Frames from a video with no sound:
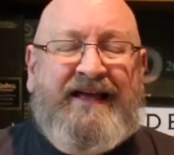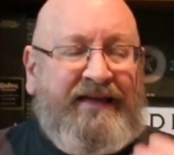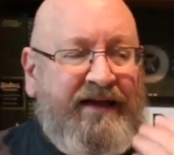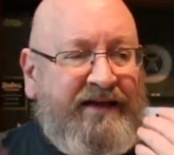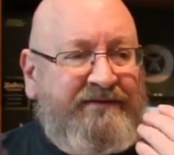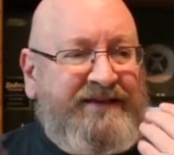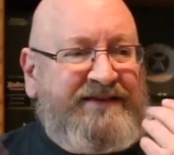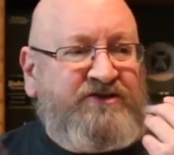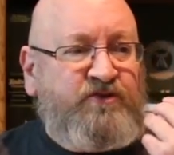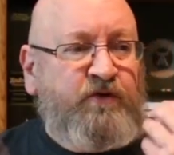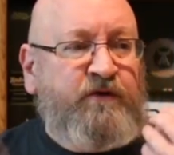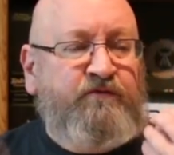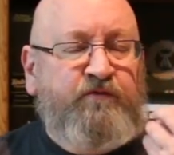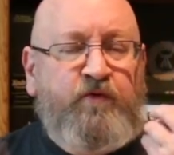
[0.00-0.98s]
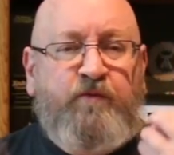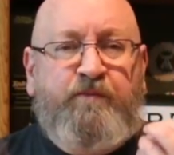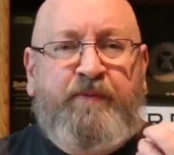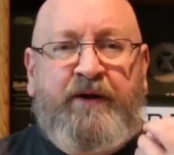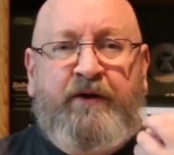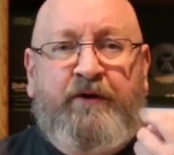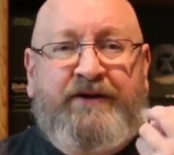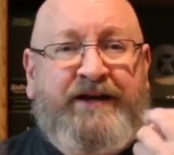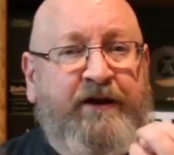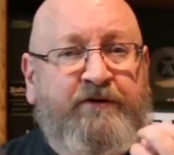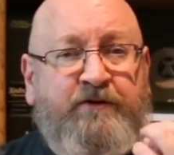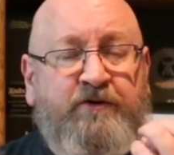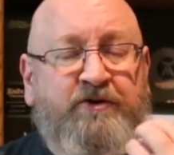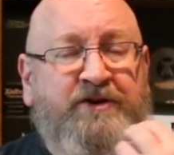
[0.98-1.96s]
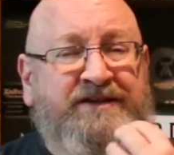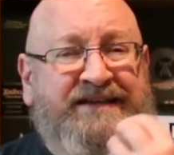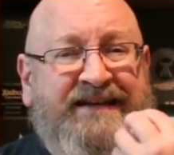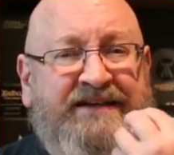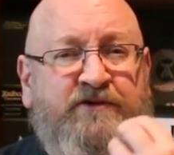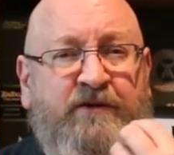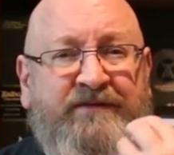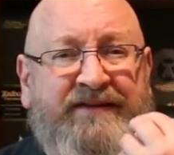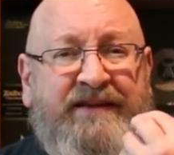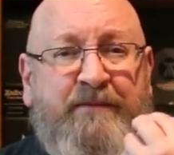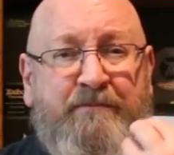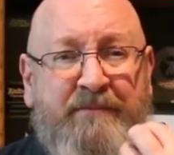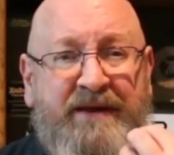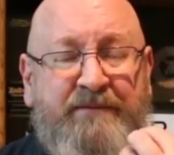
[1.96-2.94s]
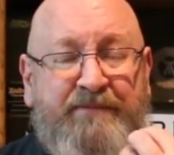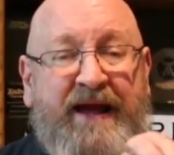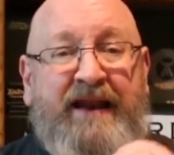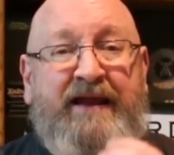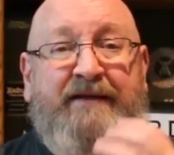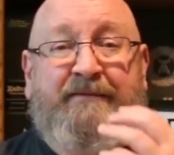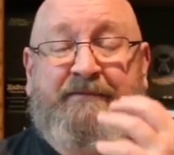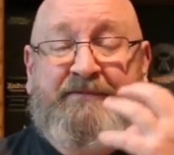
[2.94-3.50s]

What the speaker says: That sort of root beer character that you get sort of in the mid palate,